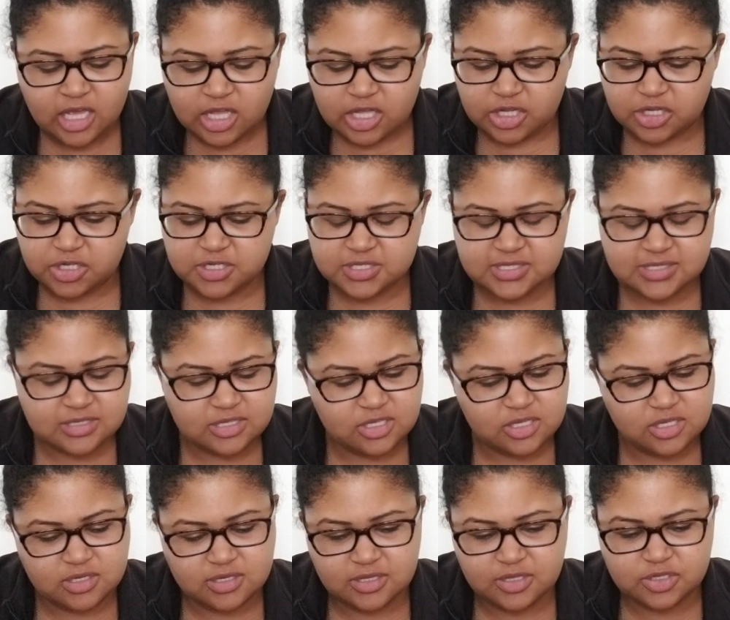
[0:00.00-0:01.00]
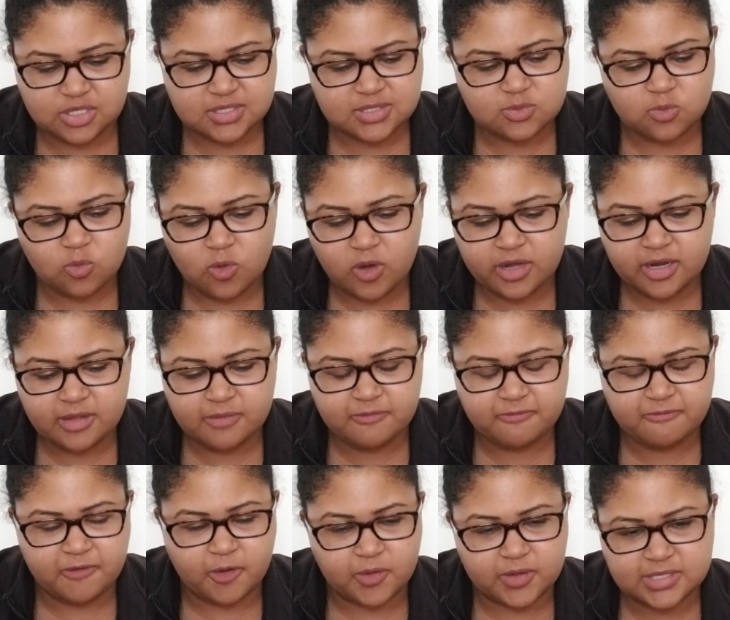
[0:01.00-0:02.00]
you just you just want
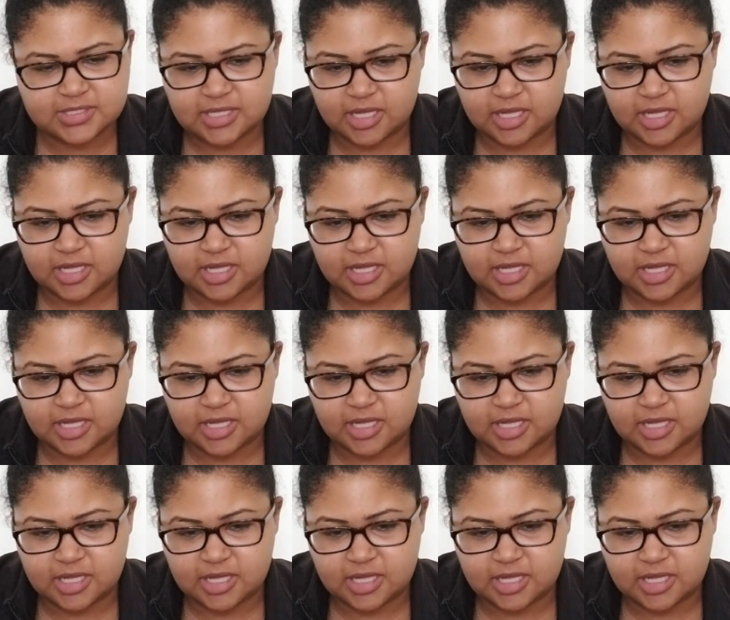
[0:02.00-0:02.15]
to focus